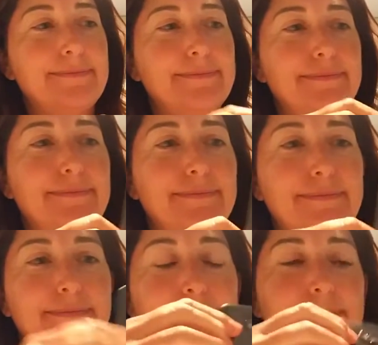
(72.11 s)

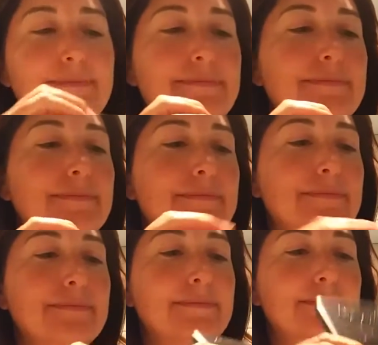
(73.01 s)

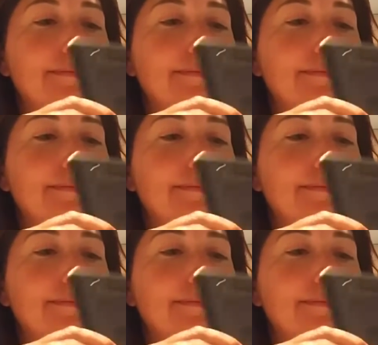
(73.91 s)
[no speech]